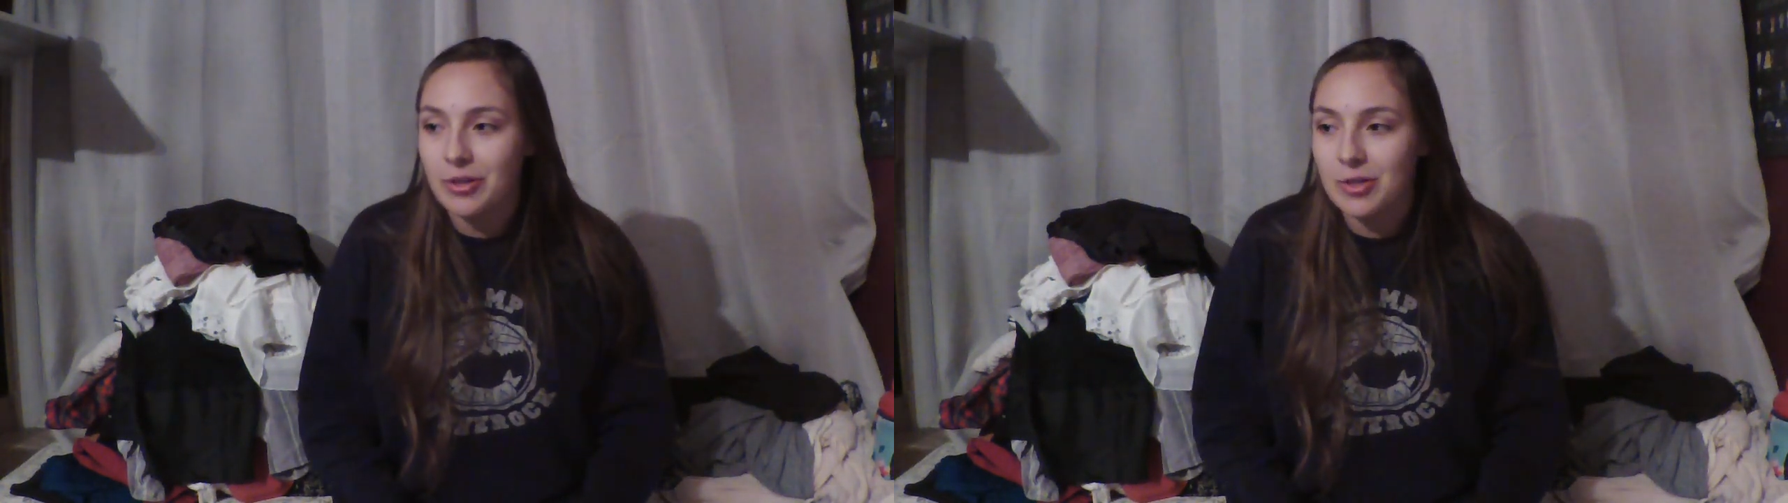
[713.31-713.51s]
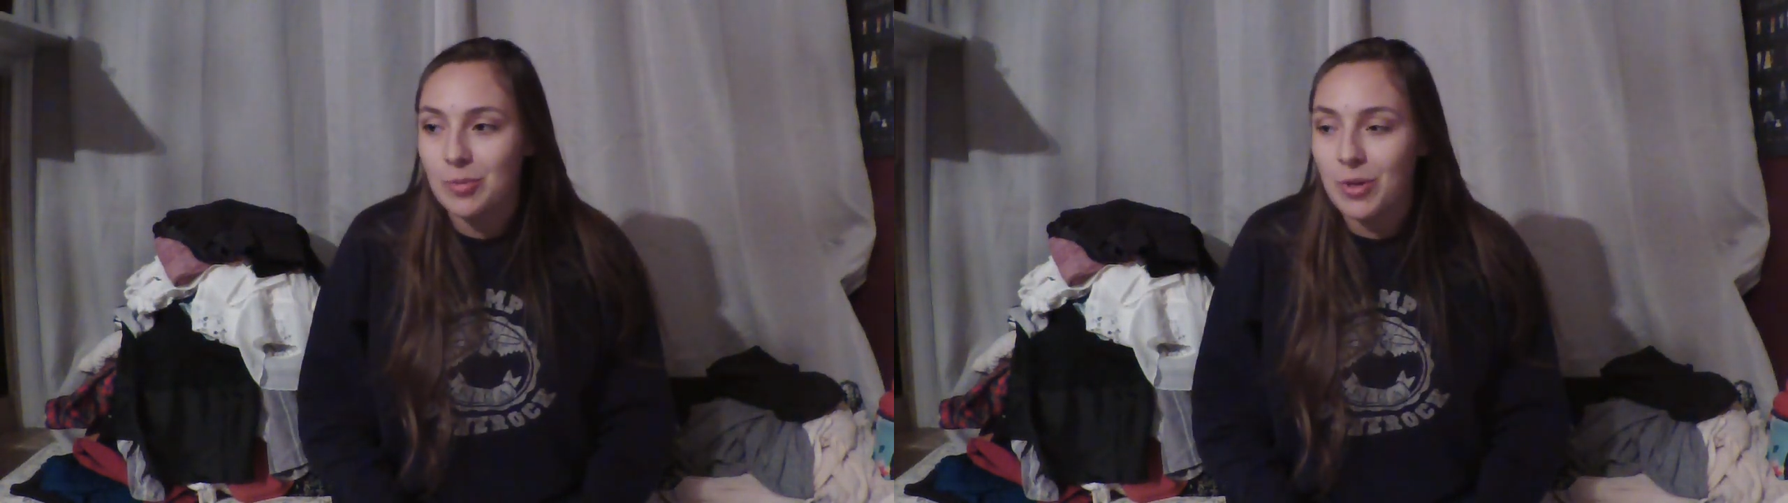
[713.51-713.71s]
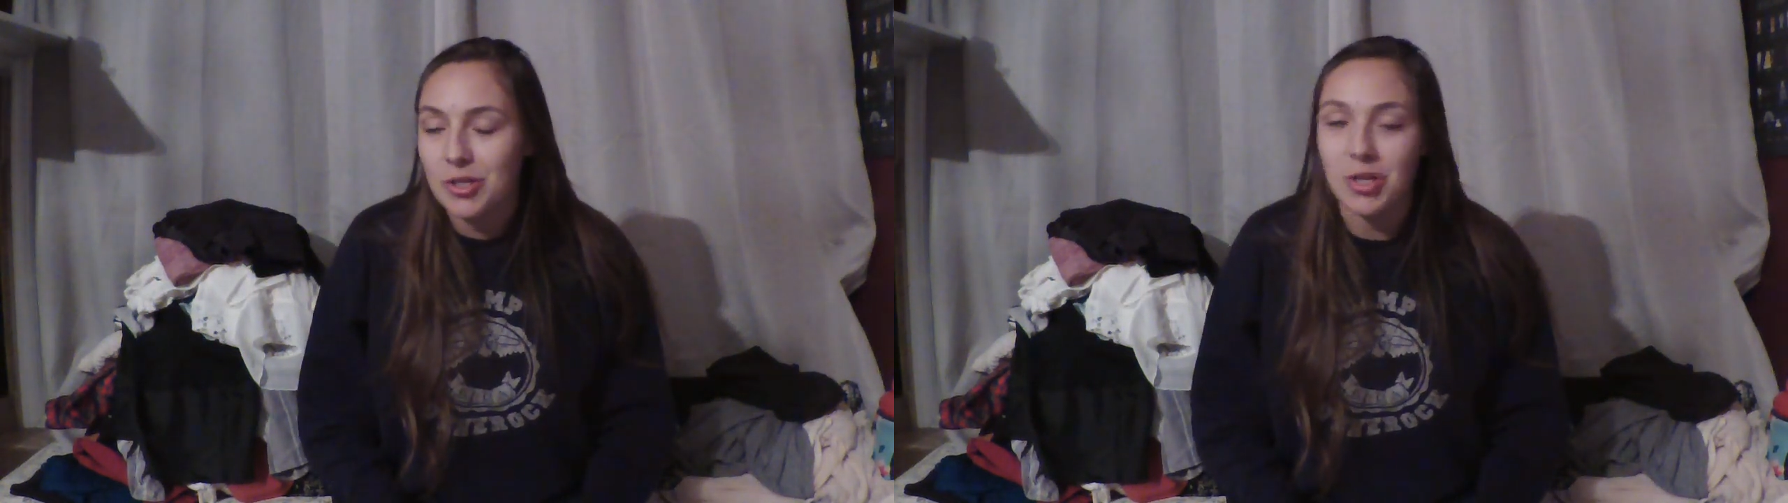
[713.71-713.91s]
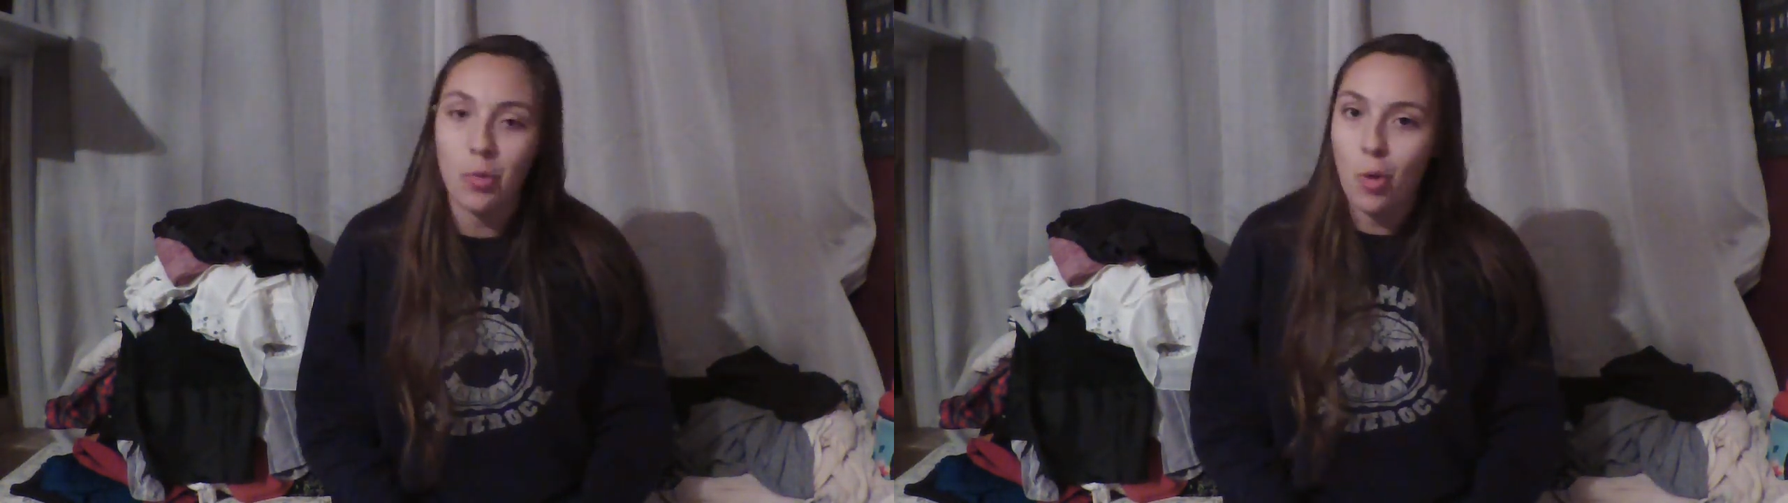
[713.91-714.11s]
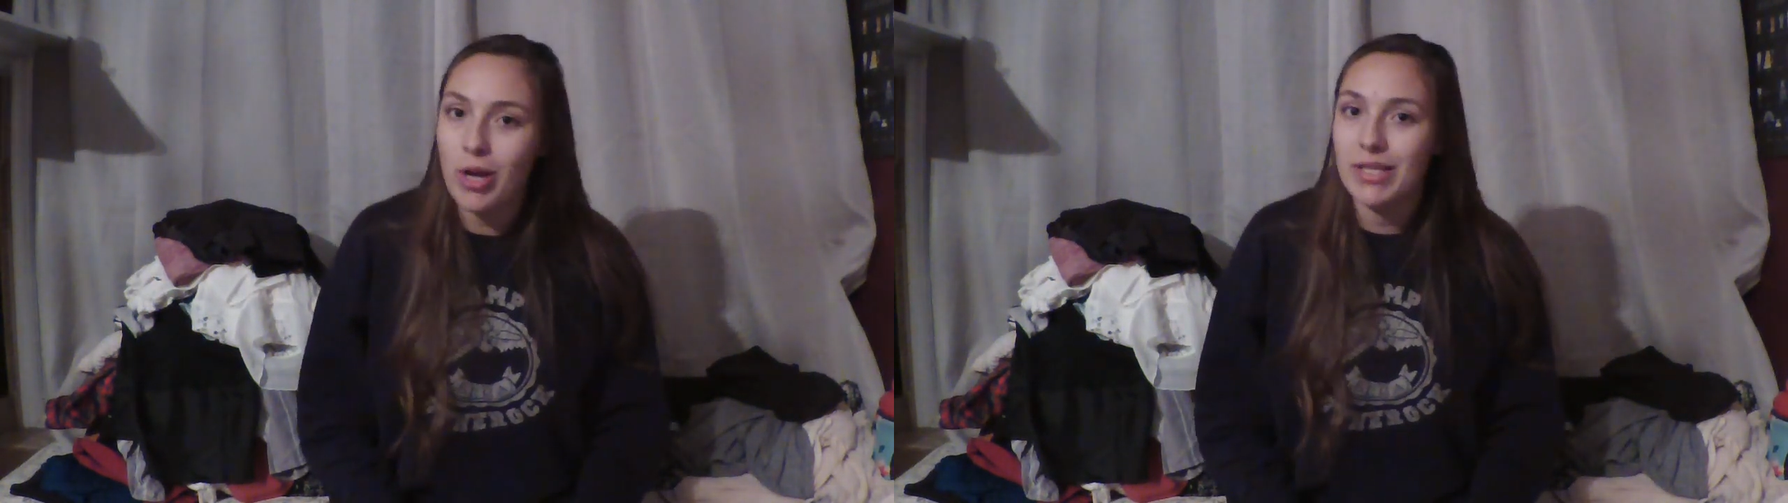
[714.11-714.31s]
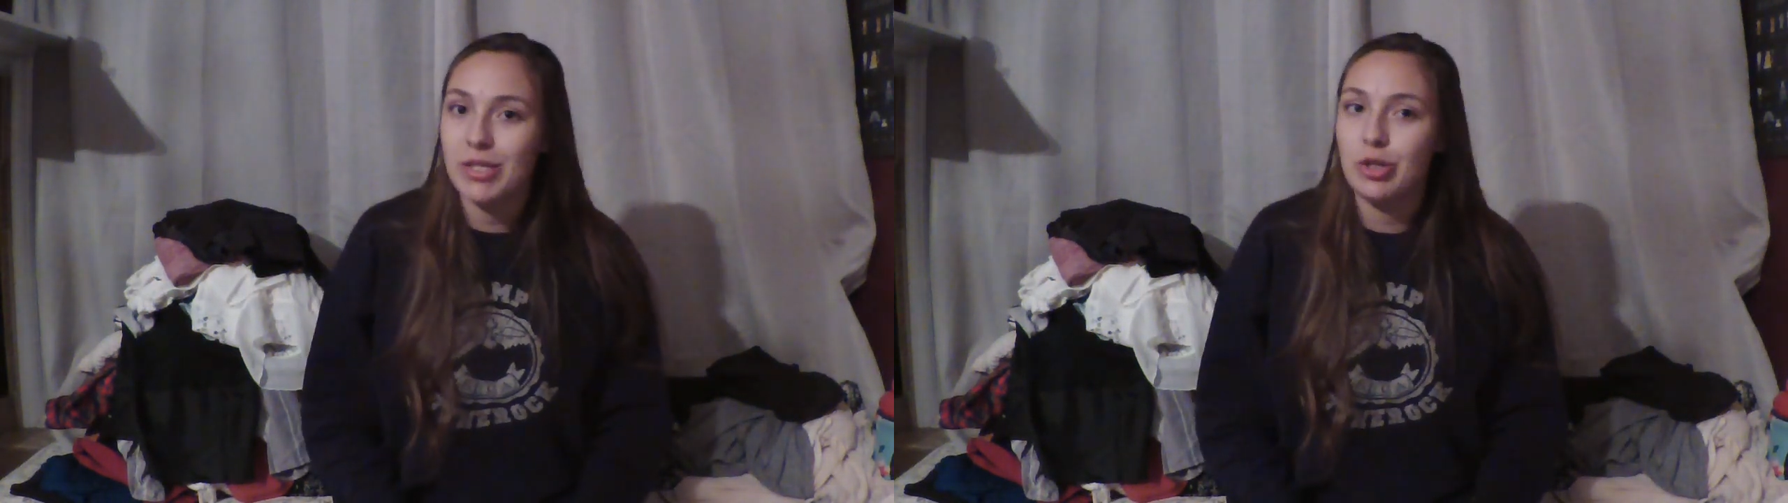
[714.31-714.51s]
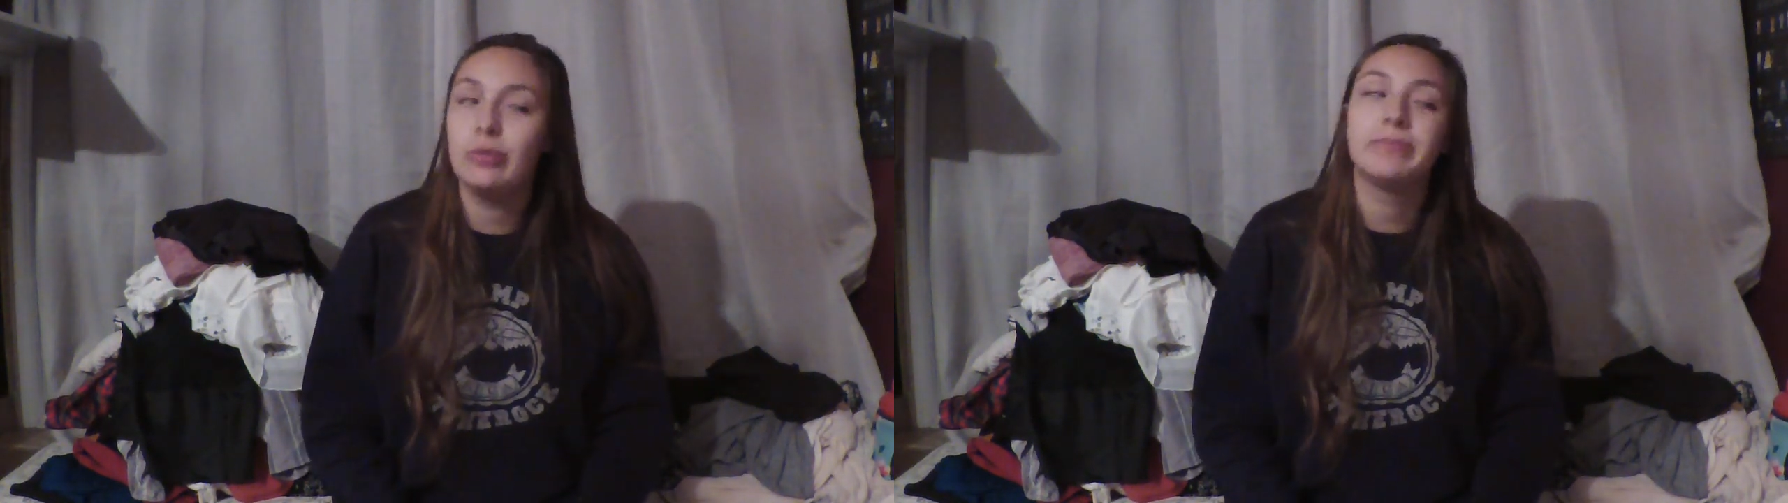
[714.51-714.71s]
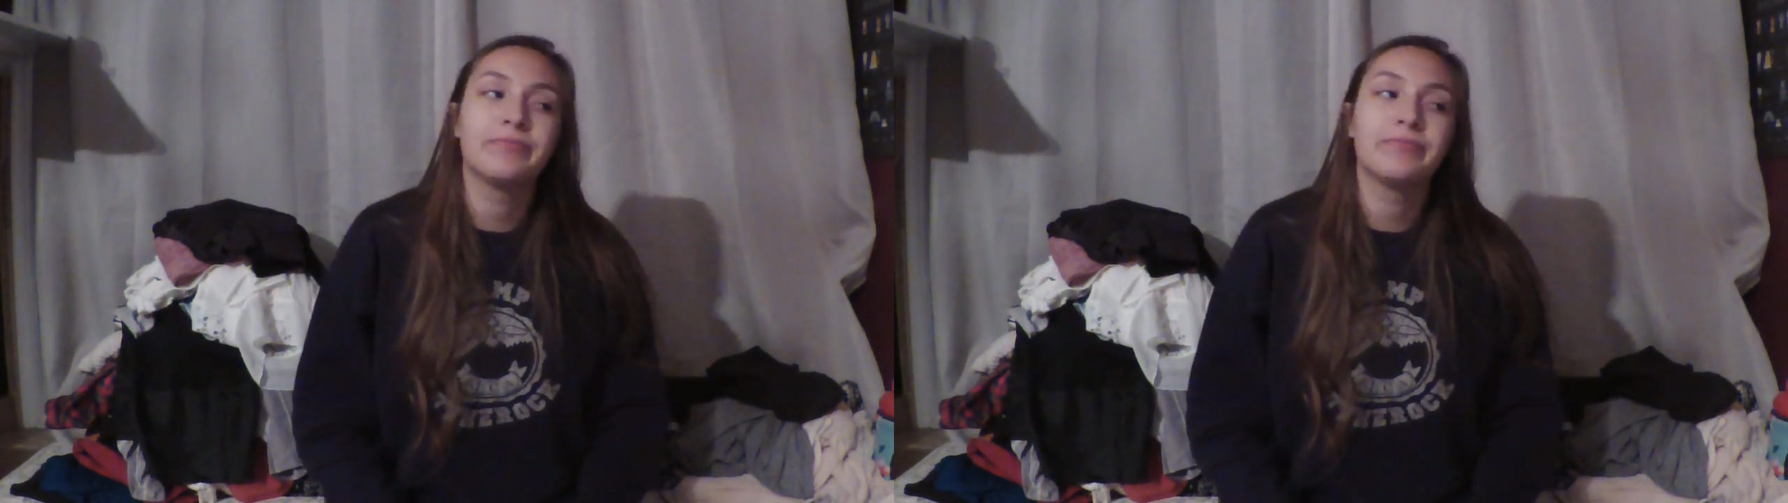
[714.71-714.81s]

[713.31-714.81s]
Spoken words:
as much as I want it to,